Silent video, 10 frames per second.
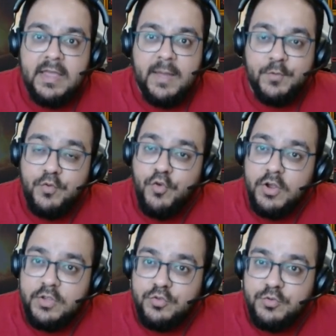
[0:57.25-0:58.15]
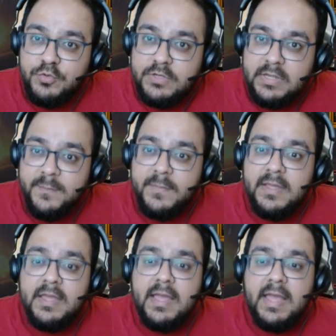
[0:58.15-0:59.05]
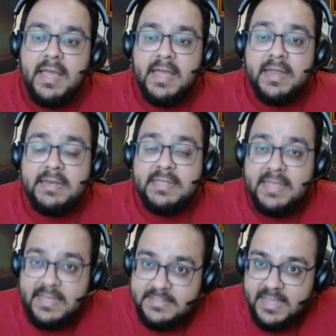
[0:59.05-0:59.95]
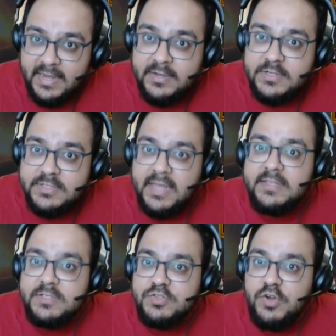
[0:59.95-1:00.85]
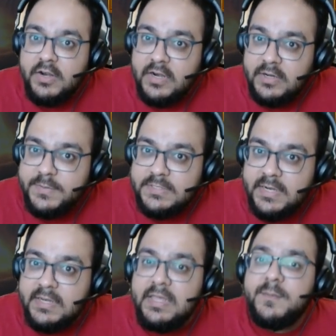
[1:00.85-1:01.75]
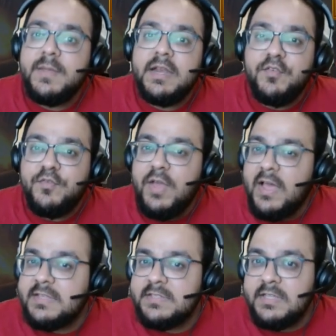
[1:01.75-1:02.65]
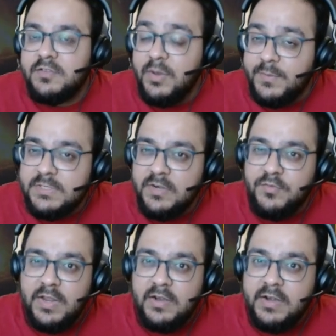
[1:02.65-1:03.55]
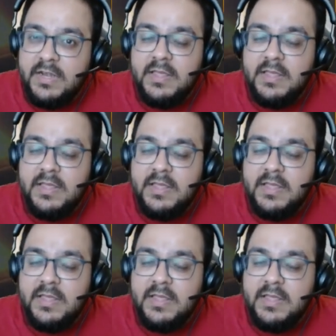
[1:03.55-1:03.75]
I'm going to walk you through the team. And yes, I understand this is not a 100% team. It has a 3% fail rate.